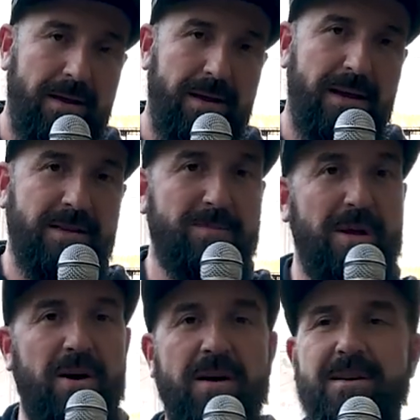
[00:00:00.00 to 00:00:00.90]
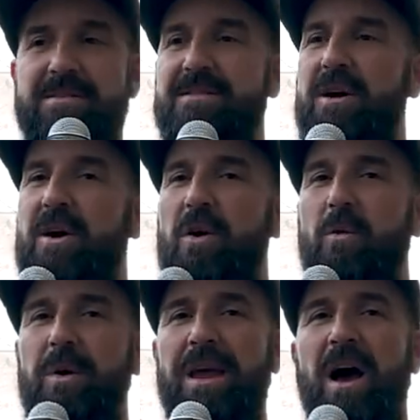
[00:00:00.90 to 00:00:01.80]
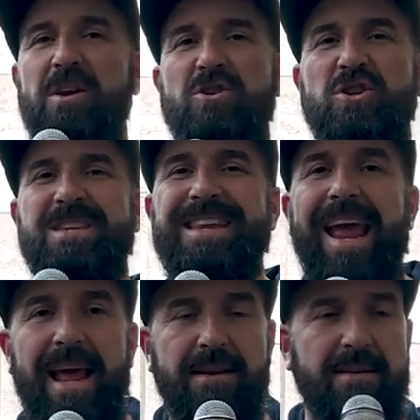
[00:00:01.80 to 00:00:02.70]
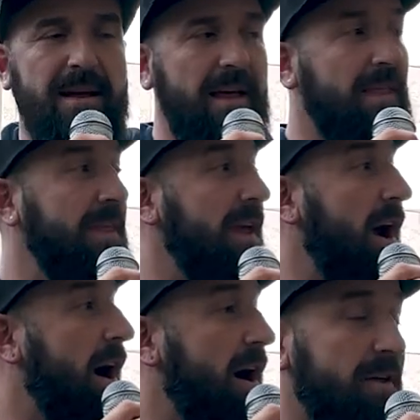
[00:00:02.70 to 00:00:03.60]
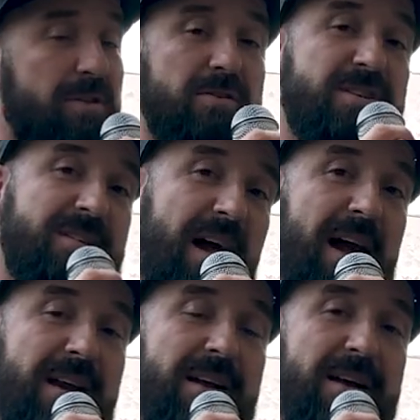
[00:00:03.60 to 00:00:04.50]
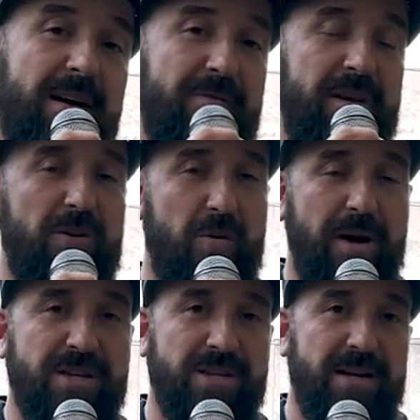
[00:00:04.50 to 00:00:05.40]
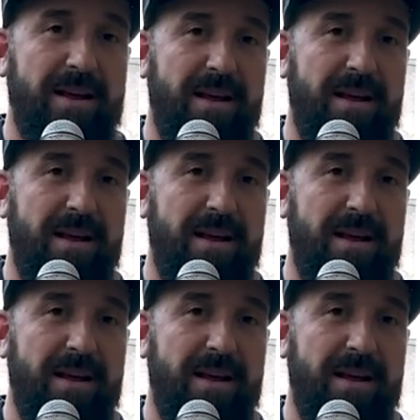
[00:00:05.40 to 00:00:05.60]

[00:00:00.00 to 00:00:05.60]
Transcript: is because we understand the other side of the equation.